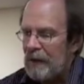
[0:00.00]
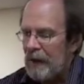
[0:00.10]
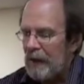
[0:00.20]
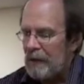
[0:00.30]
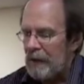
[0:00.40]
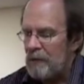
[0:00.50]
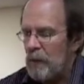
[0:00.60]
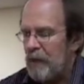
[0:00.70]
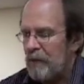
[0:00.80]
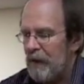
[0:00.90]
Yeah,
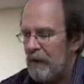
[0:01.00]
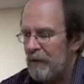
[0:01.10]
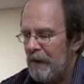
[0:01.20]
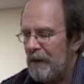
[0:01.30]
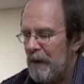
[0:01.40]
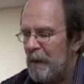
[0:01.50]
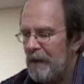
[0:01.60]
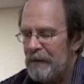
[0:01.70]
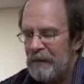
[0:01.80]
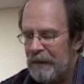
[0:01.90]
it's one of a
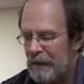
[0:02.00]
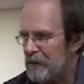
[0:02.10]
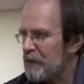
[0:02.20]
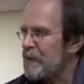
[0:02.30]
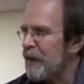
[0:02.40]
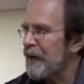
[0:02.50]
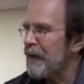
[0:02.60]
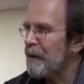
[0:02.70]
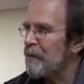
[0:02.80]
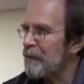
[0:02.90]
number of different interests I
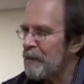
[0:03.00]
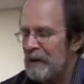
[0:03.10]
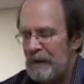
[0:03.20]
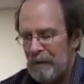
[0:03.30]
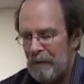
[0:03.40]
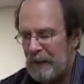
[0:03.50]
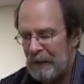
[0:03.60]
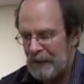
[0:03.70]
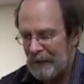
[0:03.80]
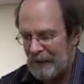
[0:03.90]
have.
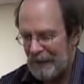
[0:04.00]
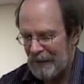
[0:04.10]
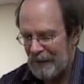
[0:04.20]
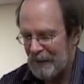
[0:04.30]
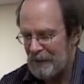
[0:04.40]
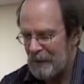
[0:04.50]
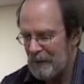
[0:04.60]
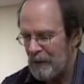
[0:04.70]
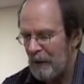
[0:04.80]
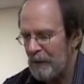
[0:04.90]
It's
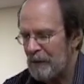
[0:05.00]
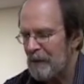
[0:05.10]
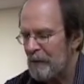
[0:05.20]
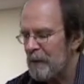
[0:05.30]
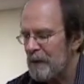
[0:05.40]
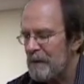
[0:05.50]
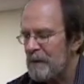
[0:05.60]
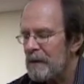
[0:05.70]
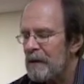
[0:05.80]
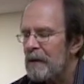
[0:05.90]
a talk that
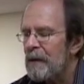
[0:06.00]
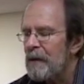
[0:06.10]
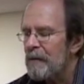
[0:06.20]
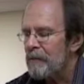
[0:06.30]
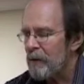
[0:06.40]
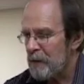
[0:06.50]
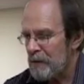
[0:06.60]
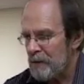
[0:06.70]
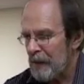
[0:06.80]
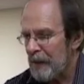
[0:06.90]
was
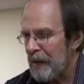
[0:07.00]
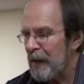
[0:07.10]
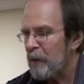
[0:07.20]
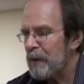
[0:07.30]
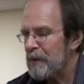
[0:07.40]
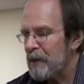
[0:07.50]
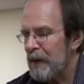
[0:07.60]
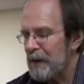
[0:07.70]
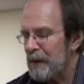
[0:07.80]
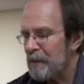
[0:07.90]
focused on how we
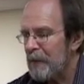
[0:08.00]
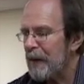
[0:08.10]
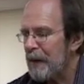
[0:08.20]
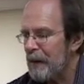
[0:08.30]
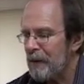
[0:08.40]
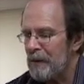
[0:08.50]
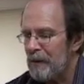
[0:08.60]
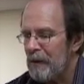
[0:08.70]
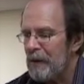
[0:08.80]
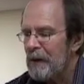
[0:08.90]
try to compare
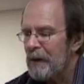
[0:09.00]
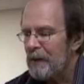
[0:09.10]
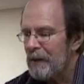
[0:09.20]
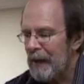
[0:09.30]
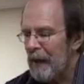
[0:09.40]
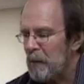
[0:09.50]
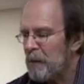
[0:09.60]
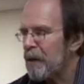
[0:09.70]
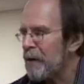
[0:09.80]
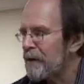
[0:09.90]
the
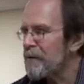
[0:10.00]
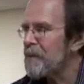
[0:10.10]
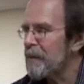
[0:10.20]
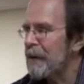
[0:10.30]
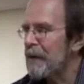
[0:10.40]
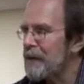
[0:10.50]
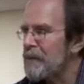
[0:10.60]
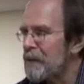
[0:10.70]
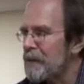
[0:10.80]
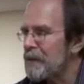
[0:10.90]
output of
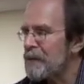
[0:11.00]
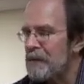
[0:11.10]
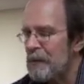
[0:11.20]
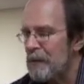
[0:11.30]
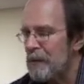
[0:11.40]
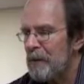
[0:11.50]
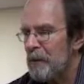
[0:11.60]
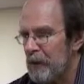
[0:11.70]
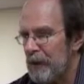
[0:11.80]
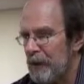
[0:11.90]
simulations to
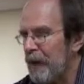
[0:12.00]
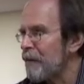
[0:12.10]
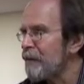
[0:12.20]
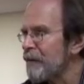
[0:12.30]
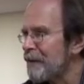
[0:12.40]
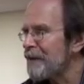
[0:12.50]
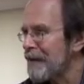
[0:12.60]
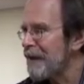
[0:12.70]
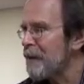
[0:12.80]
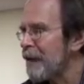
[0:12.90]
real life, the
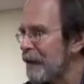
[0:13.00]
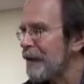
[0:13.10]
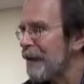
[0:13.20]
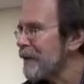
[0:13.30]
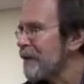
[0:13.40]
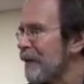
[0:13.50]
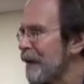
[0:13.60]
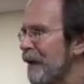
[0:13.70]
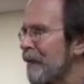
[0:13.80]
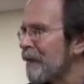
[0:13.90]
data we collect in
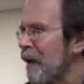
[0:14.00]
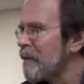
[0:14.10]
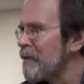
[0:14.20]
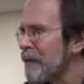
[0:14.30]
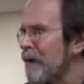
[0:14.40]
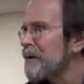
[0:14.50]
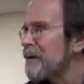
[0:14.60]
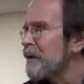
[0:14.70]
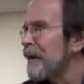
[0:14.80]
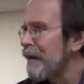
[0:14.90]
real life or
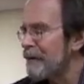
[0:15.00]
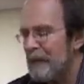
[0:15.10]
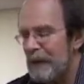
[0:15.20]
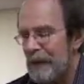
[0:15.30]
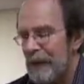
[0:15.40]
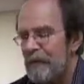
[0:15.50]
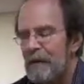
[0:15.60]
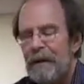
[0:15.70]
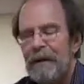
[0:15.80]
observations we have in real life,